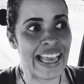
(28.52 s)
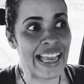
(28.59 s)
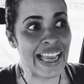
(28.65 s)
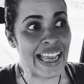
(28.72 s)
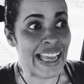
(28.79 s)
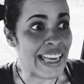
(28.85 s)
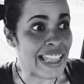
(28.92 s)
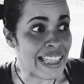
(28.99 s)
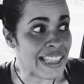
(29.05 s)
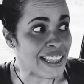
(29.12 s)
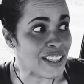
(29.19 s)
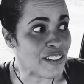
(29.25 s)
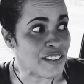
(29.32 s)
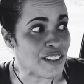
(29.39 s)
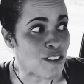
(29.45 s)
And then
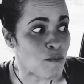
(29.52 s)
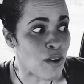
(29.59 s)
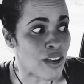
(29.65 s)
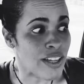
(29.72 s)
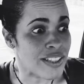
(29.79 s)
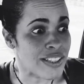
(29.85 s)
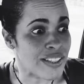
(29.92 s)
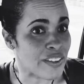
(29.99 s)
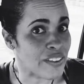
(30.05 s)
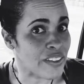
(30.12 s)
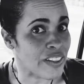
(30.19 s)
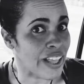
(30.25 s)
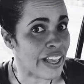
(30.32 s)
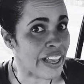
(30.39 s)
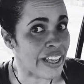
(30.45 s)
there's the ones that are
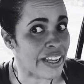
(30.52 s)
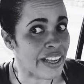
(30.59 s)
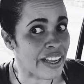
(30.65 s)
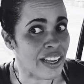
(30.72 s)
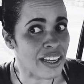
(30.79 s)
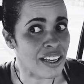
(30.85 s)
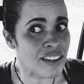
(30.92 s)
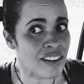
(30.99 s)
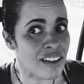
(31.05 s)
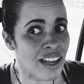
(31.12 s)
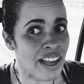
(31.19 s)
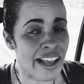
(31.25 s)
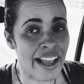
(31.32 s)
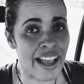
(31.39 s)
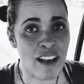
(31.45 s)
like,
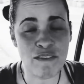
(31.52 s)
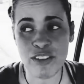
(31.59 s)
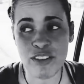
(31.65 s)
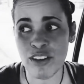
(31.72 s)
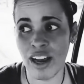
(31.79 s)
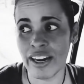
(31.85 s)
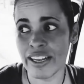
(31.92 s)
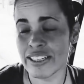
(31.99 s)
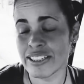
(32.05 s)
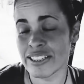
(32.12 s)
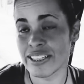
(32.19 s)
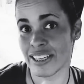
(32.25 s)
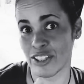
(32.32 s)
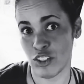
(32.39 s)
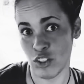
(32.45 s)
have you gone into the
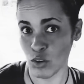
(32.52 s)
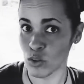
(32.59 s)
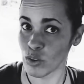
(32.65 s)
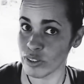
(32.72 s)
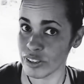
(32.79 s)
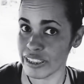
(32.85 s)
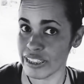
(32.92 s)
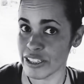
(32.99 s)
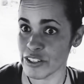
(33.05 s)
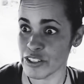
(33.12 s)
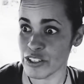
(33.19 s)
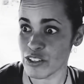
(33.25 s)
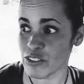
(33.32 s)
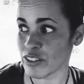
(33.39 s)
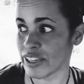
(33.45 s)
adult
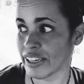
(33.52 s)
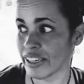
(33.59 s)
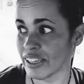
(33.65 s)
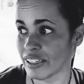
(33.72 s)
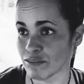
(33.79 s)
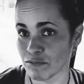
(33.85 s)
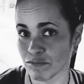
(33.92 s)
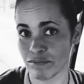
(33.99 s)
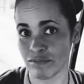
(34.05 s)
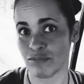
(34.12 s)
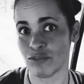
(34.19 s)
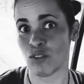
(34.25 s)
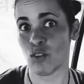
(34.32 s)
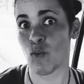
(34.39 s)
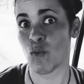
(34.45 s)
industry?
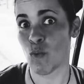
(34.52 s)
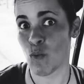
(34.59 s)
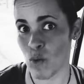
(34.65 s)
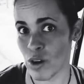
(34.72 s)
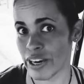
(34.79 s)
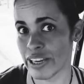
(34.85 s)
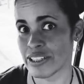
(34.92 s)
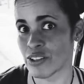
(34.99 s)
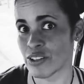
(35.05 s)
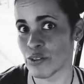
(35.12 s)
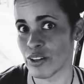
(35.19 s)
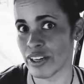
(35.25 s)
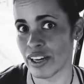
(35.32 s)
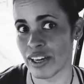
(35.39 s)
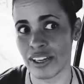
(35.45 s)
What is going
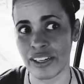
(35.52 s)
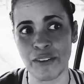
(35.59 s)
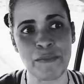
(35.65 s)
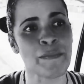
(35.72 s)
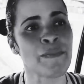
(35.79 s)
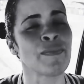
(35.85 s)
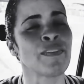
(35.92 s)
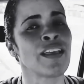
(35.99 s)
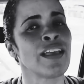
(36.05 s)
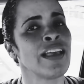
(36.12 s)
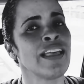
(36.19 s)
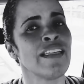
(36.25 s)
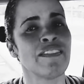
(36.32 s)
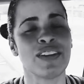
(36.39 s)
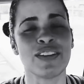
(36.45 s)
on?
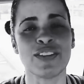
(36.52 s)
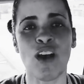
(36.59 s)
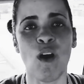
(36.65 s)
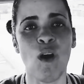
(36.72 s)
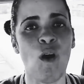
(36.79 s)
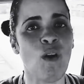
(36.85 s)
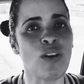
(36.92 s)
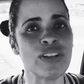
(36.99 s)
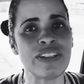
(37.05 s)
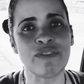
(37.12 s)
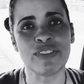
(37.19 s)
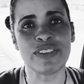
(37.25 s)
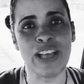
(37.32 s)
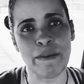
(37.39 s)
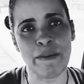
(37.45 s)
There's all different
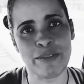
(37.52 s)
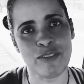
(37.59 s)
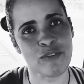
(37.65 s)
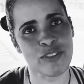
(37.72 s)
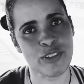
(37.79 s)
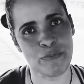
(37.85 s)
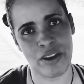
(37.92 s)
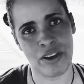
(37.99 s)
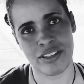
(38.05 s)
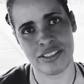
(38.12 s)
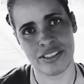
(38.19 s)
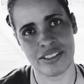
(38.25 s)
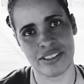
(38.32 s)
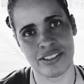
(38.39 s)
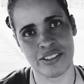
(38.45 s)
types of
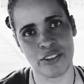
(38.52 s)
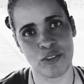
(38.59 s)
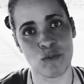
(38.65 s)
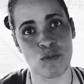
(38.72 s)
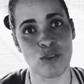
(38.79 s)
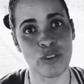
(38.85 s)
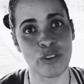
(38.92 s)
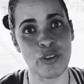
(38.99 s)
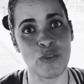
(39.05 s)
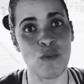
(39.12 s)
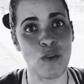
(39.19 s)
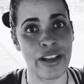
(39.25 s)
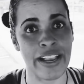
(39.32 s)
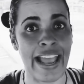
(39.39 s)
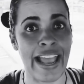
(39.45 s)
responses to the word
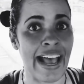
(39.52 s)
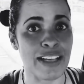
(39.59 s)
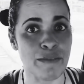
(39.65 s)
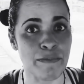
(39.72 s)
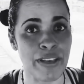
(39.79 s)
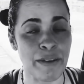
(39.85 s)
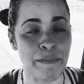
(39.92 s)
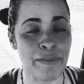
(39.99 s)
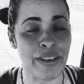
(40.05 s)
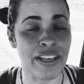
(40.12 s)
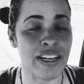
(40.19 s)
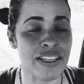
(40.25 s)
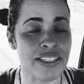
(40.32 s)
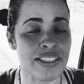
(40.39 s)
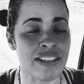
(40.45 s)
orgasmic
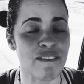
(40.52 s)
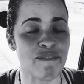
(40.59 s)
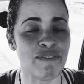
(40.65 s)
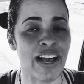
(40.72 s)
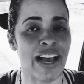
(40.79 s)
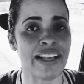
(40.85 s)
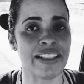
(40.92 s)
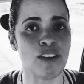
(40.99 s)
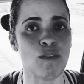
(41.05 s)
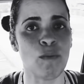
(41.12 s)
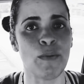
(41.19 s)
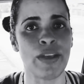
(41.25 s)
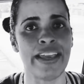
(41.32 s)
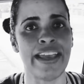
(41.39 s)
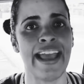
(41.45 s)
because of the fact that
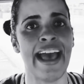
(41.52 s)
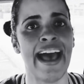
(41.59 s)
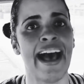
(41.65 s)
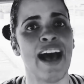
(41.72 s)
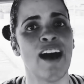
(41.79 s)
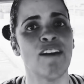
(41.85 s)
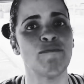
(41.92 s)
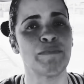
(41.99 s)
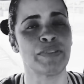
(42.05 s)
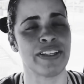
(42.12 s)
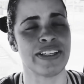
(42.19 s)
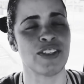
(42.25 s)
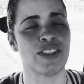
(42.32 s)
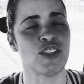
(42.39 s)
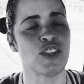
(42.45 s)
we have
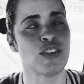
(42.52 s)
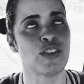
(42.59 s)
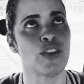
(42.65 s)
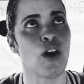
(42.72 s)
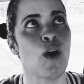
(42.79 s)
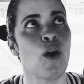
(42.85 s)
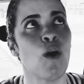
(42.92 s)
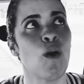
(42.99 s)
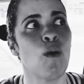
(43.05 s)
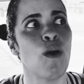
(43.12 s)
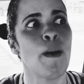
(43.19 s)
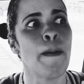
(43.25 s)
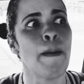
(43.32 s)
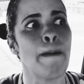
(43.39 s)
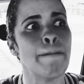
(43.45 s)
placed so
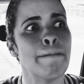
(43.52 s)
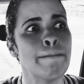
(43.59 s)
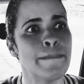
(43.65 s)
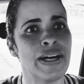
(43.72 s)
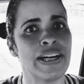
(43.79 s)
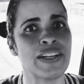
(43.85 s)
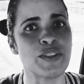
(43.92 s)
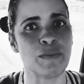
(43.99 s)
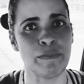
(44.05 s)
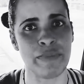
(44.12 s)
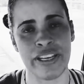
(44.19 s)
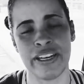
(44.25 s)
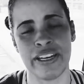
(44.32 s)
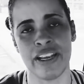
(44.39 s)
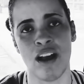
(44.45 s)
much
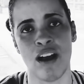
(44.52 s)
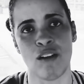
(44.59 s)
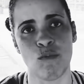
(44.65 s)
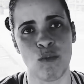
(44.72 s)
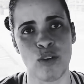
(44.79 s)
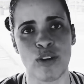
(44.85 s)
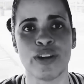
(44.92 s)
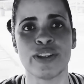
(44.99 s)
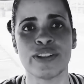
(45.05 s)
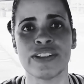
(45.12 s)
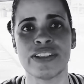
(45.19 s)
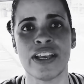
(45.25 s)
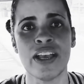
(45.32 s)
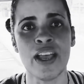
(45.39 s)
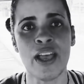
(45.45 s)
meaning on words
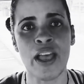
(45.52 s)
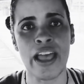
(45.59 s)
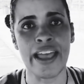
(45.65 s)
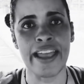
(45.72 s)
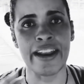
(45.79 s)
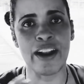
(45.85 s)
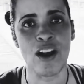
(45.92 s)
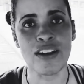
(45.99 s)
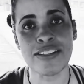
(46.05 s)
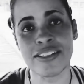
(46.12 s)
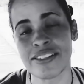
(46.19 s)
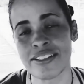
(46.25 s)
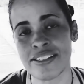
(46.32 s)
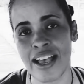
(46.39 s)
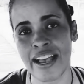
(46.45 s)
in our
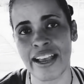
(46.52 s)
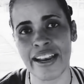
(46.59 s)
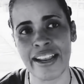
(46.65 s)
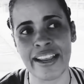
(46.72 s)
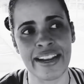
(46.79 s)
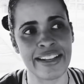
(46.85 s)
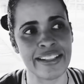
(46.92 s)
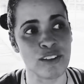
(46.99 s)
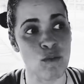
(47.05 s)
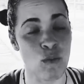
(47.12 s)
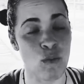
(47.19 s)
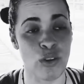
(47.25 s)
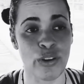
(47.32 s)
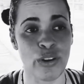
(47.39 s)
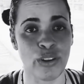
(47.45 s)
society and in the
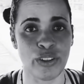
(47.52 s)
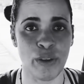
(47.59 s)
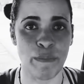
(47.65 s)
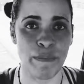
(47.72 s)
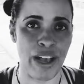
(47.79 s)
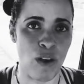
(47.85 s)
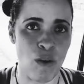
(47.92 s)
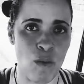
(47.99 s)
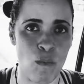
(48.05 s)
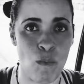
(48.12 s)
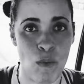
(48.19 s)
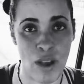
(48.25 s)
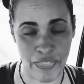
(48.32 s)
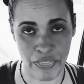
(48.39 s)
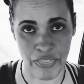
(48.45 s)
world about
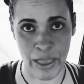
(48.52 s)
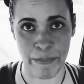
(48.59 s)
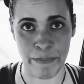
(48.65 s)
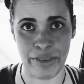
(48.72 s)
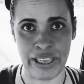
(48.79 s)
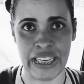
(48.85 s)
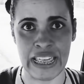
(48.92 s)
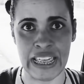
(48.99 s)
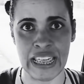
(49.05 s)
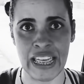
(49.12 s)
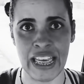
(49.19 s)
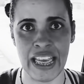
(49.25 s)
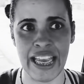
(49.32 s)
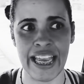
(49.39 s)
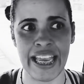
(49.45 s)
what they mean
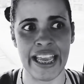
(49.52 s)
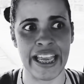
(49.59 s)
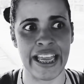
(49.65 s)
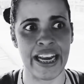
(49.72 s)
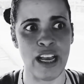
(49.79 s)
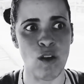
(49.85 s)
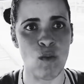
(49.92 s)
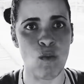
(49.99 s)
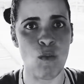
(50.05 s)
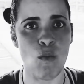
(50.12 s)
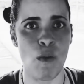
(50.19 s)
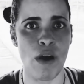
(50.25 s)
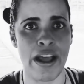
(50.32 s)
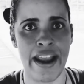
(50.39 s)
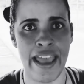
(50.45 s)
in
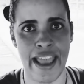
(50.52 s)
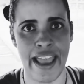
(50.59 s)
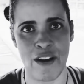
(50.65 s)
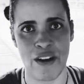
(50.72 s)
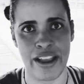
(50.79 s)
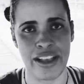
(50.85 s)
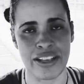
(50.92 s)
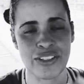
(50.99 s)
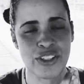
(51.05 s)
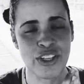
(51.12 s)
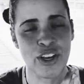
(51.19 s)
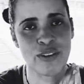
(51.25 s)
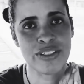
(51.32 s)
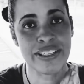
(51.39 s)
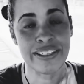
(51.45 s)
one area. So
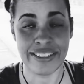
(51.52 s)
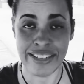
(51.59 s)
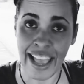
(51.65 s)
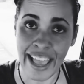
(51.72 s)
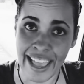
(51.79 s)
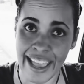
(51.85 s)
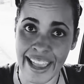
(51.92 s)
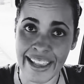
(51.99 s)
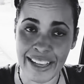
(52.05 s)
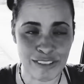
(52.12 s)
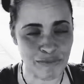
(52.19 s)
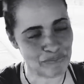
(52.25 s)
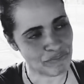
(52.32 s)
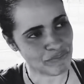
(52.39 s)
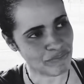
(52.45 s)
today,
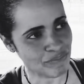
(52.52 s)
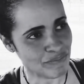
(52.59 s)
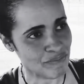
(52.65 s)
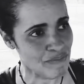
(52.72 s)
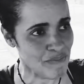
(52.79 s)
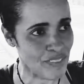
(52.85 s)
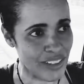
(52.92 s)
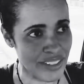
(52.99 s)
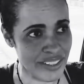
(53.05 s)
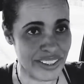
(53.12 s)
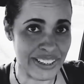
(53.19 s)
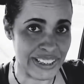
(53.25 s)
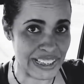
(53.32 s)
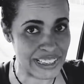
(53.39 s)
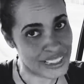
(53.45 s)
dun
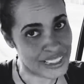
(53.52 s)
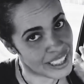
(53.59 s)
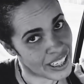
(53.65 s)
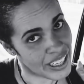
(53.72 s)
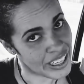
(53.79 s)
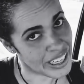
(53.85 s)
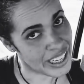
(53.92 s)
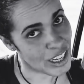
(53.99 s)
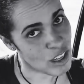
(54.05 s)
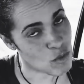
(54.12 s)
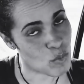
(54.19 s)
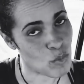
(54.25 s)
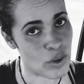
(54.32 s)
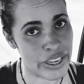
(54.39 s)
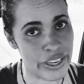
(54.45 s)
dun dun,
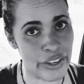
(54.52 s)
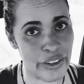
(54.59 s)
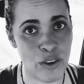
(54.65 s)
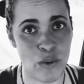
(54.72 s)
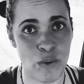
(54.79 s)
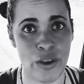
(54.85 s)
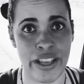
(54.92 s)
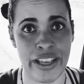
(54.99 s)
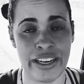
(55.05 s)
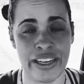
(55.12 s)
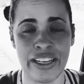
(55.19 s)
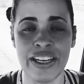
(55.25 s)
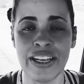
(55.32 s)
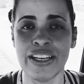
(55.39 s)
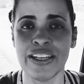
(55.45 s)
we're going
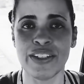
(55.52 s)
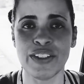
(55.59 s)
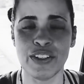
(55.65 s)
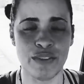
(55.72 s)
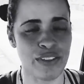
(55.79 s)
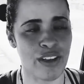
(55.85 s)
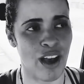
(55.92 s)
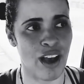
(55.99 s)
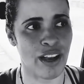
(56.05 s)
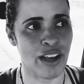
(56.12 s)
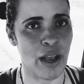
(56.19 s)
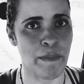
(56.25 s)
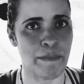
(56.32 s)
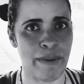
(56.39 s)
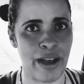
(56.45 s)
to talk
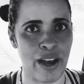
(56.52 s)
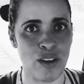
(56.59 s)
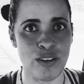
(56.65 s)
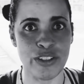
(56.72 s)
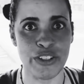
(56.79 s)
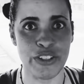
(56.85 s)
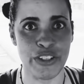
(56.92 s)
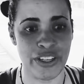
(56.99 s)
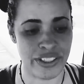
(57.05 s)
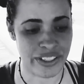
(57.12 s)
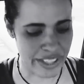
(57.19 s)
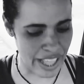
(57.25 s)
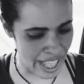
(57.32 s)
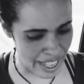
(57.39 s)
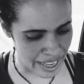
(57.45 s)
about just
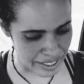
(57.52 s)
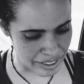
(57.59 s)
that.